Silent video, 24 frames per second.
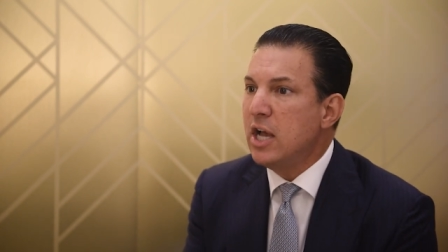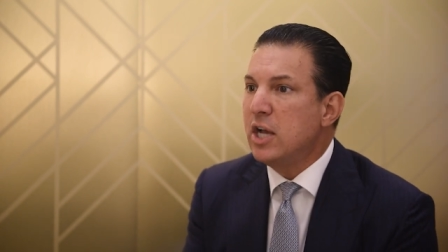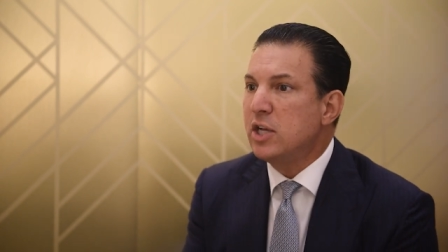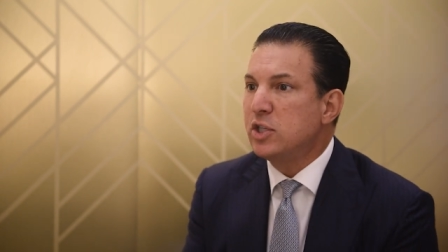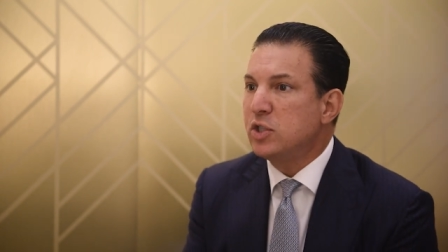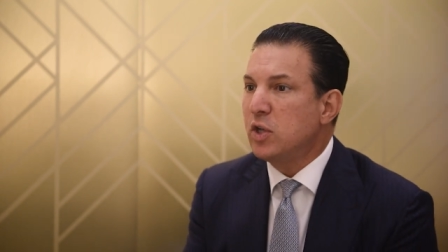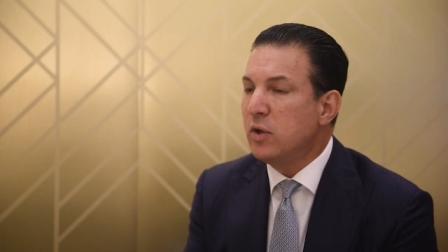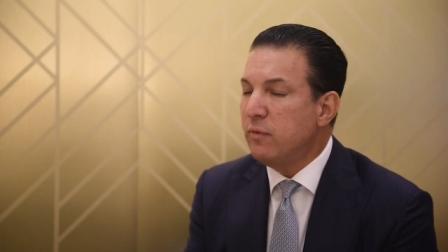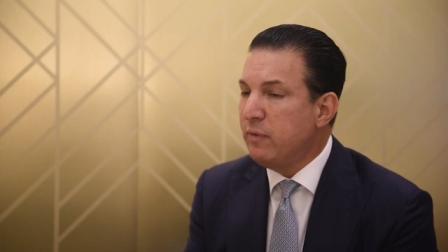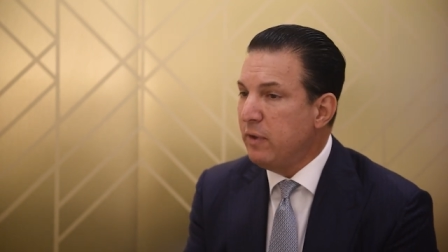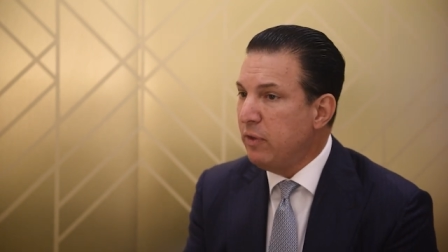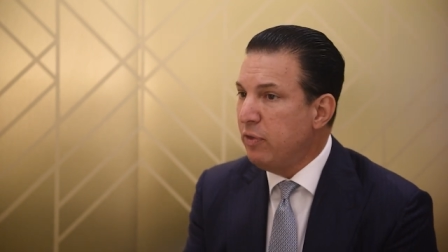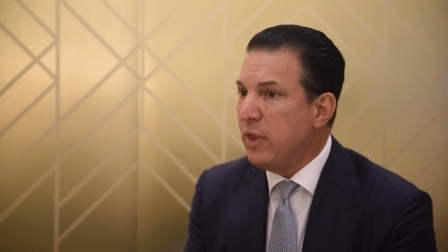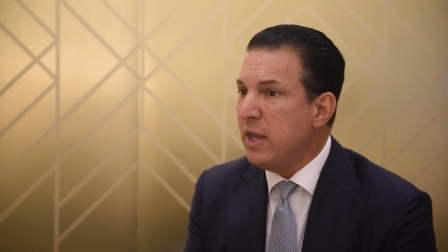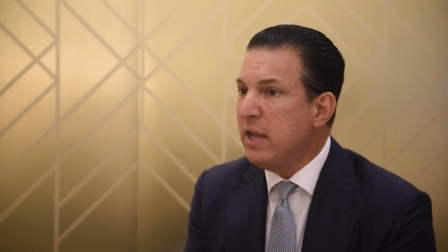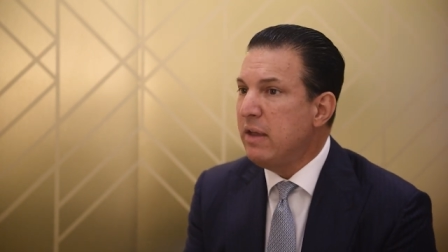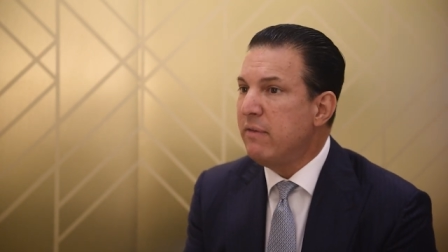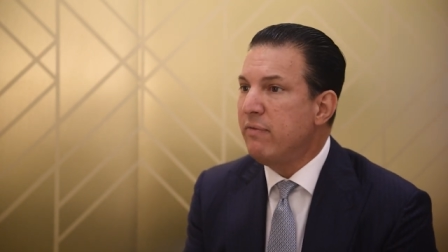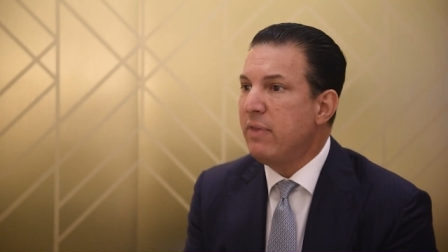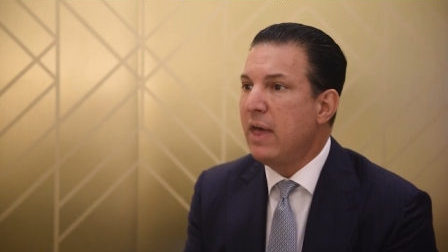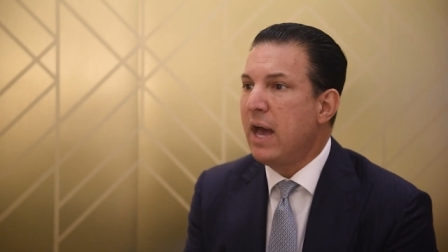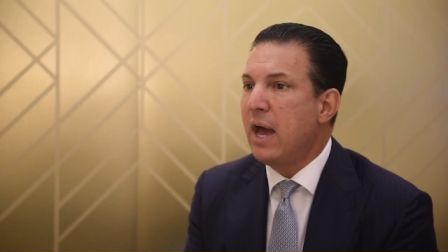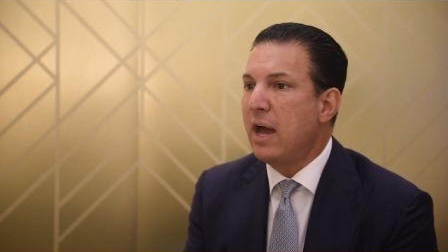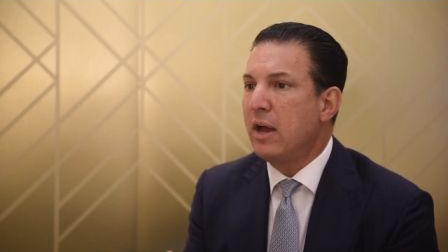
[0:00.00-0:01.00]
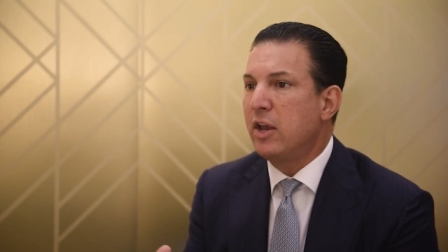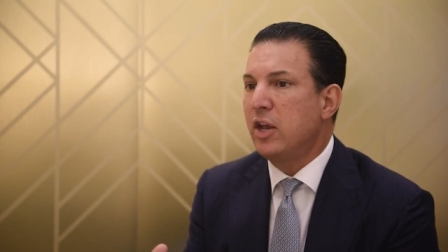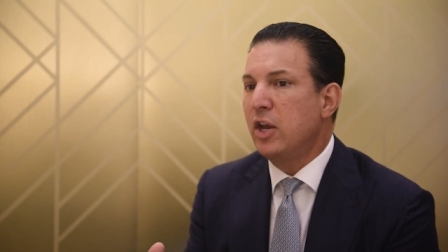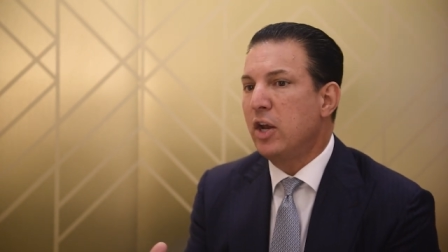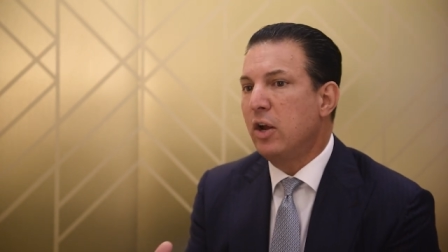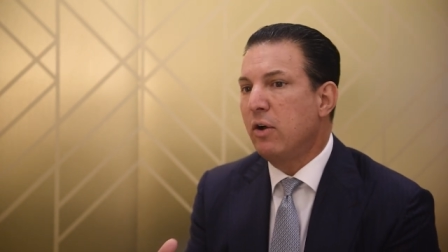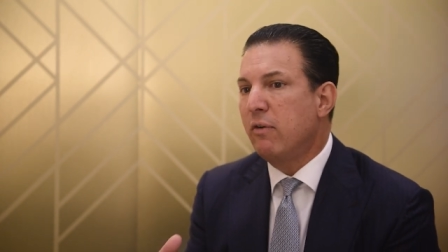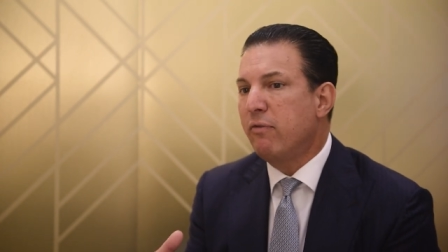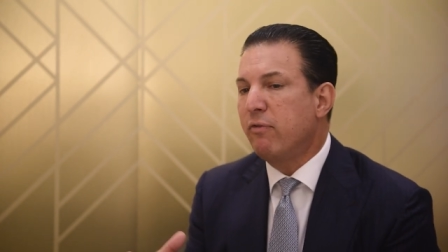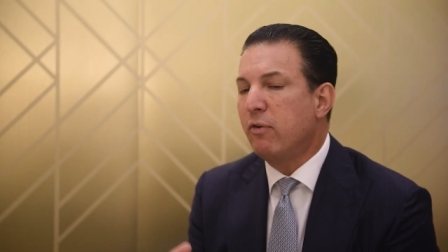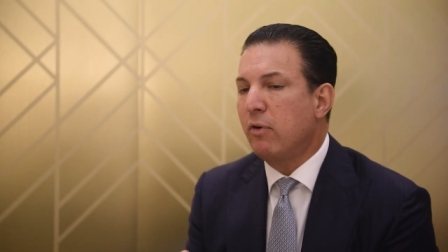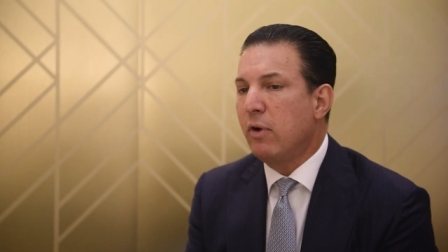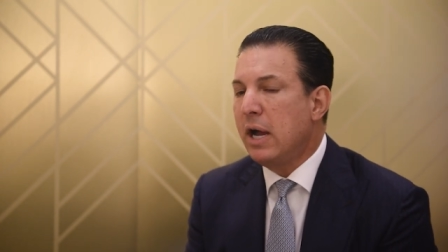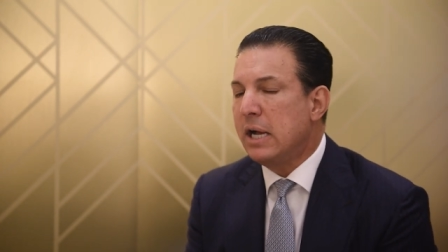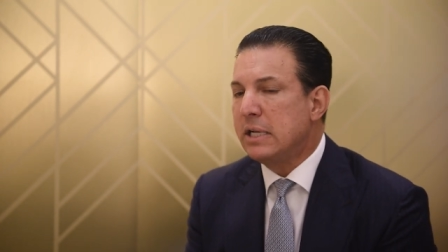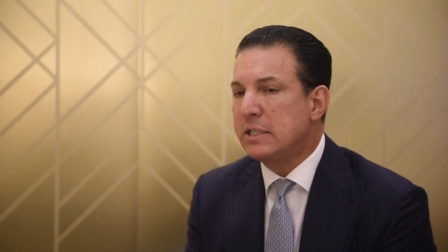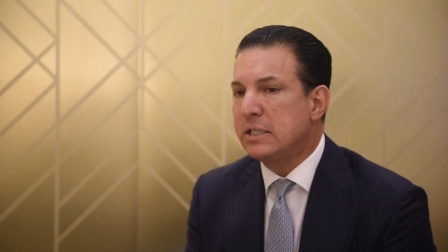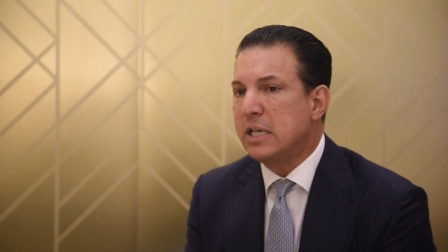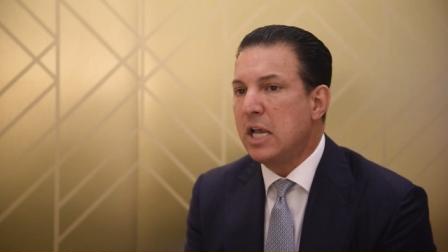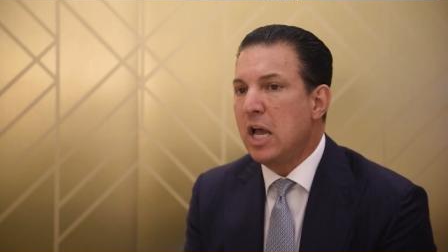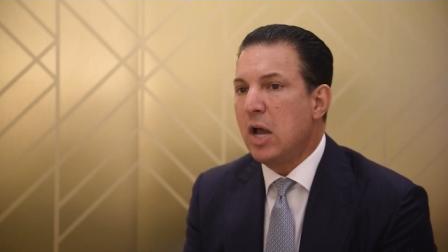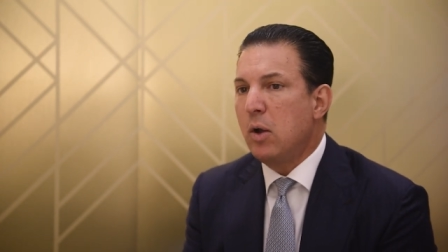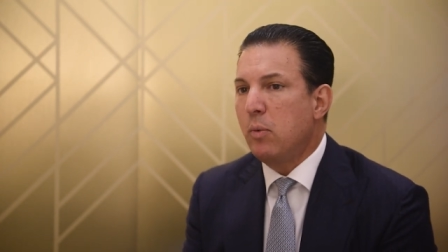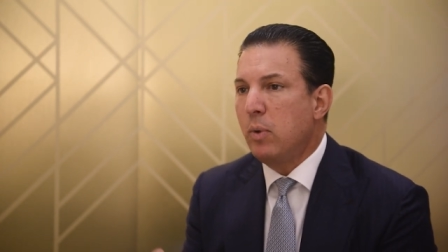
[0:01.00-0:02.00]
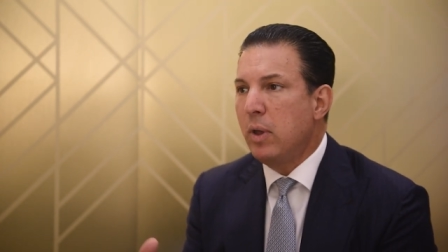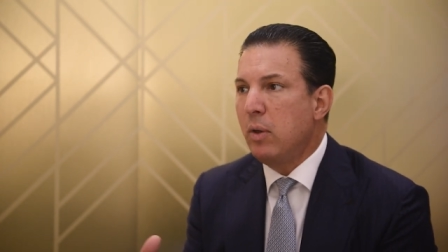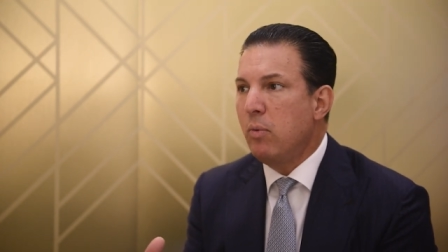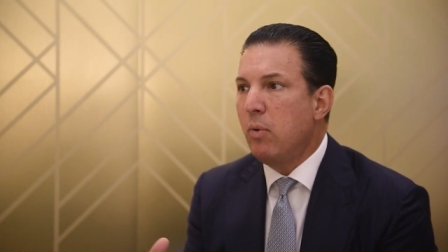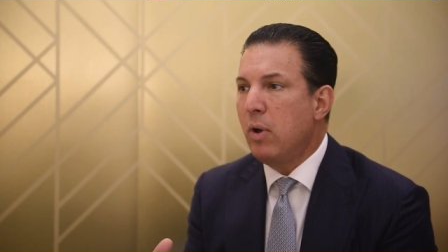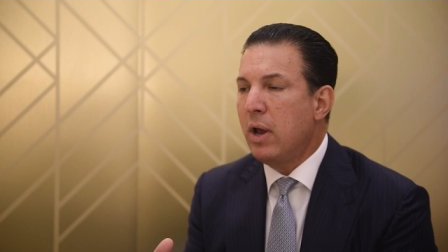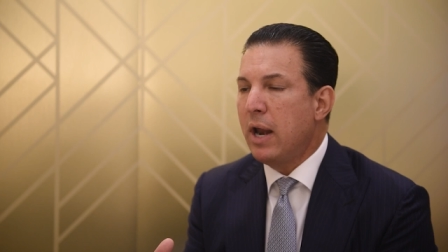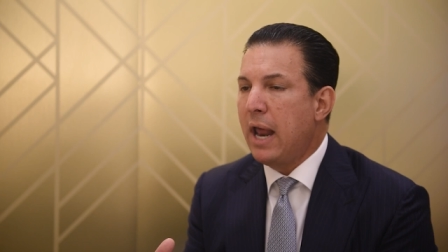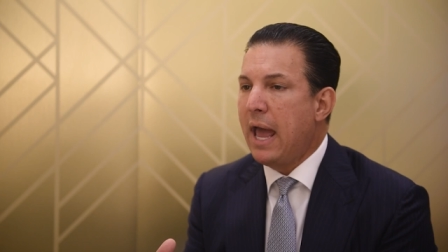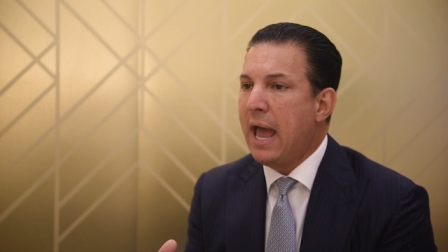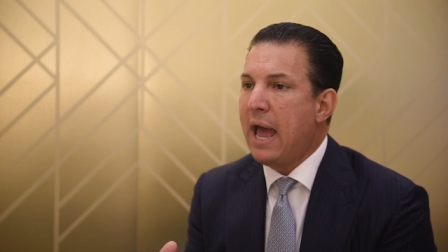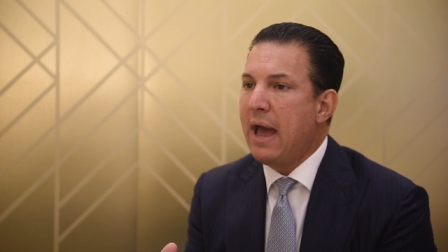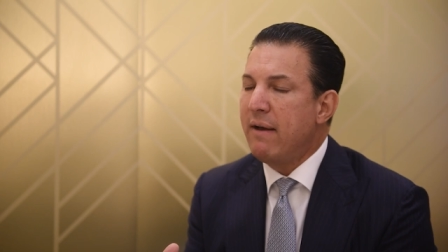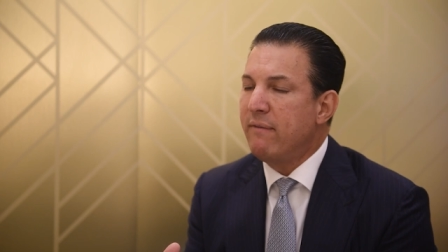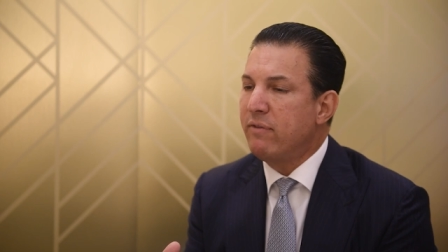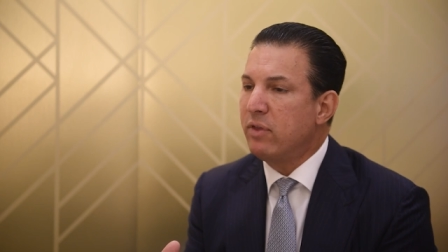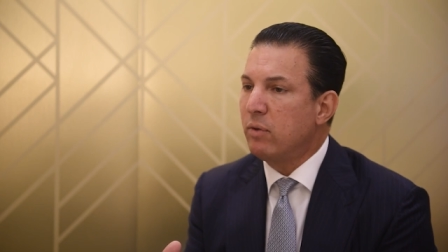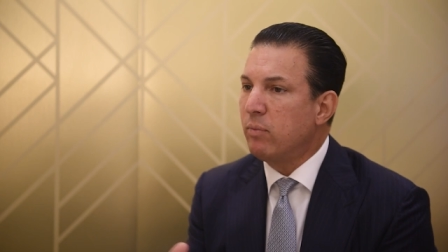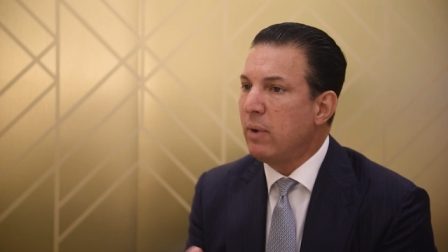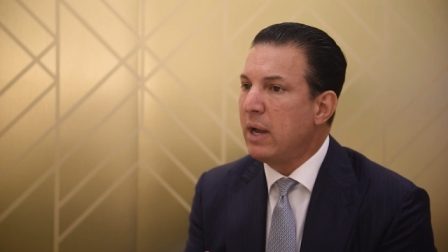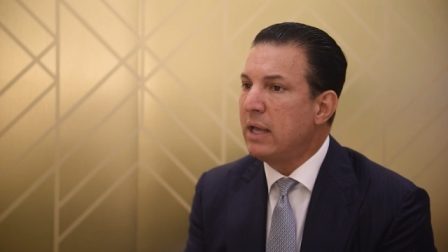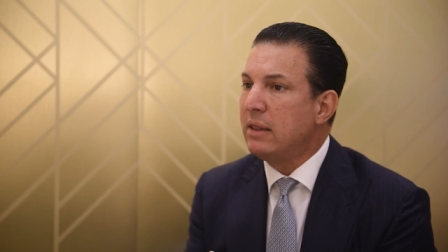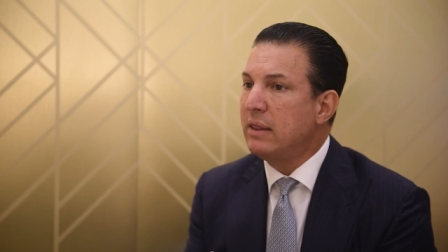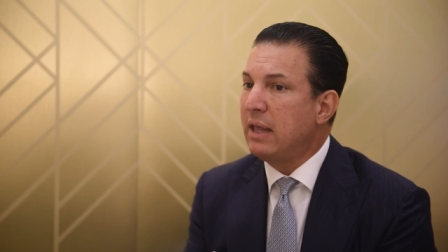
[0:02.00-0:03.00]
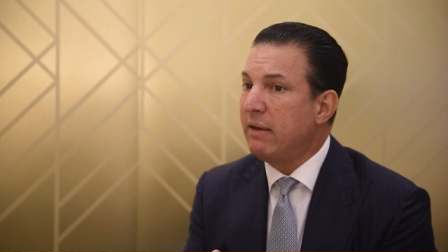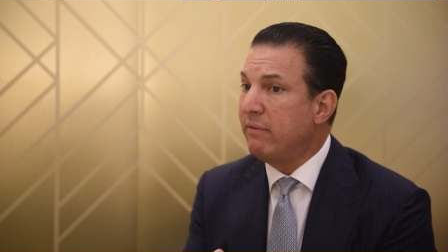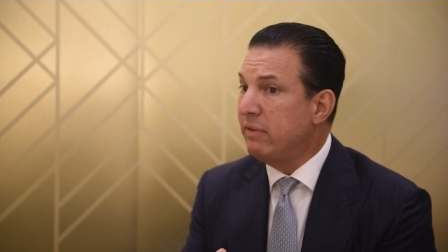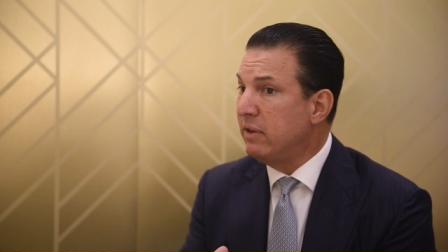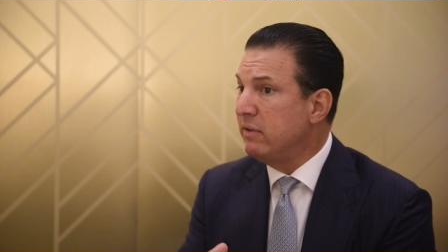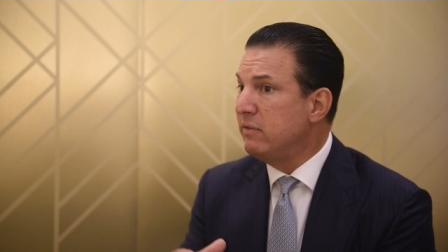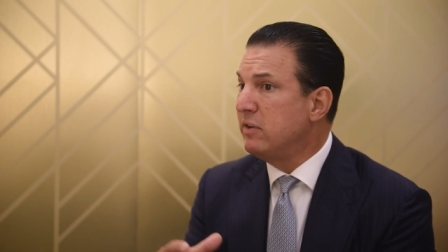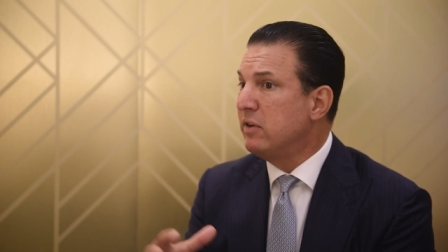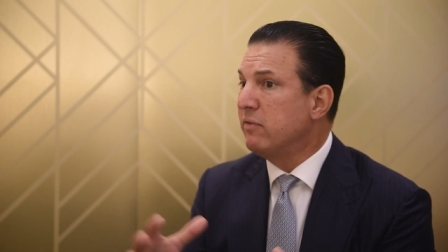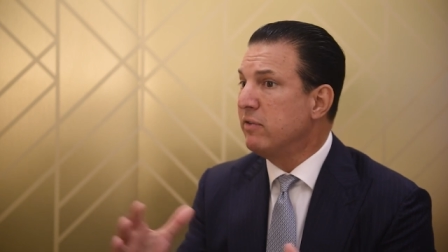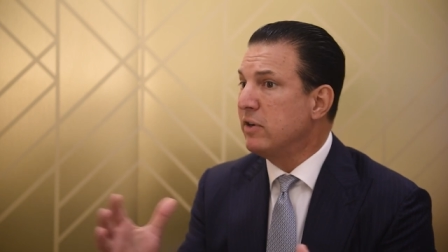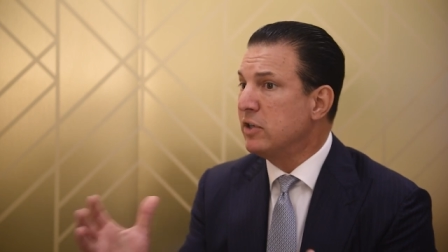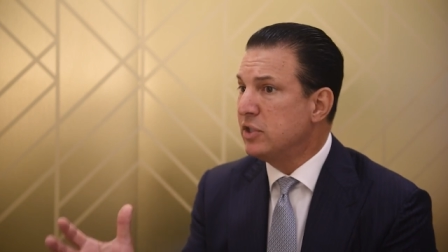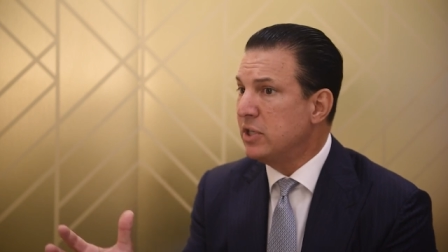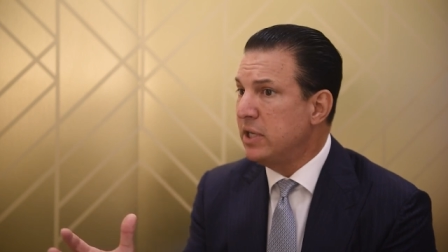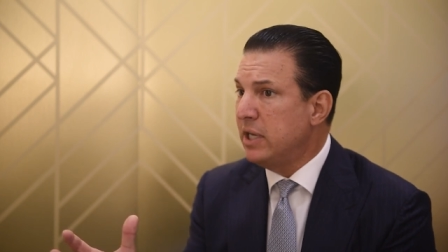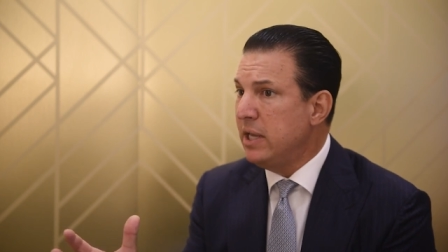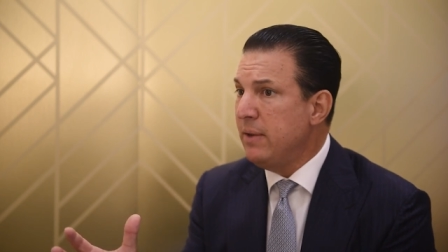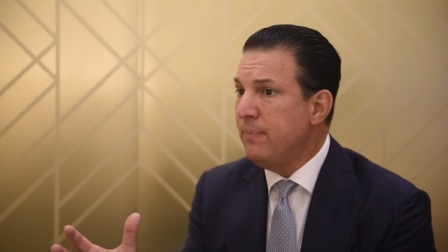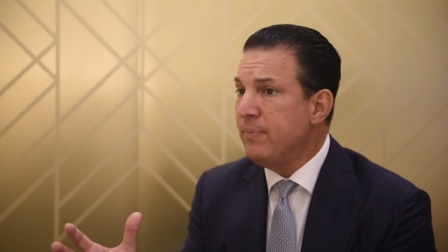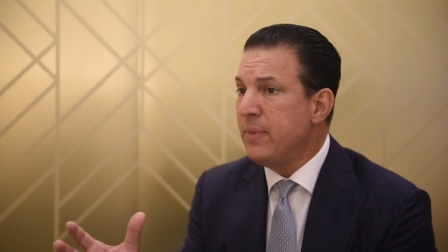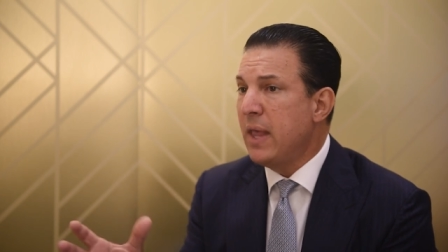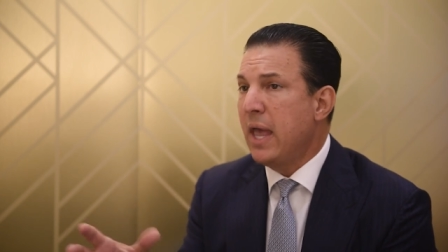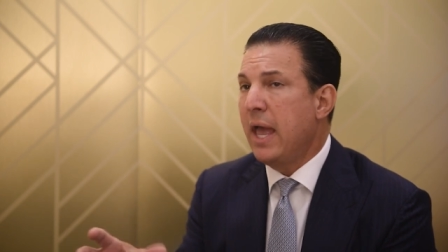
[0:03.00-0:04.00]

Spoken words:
So if you think of that, for us, we want to have the right level of diversity.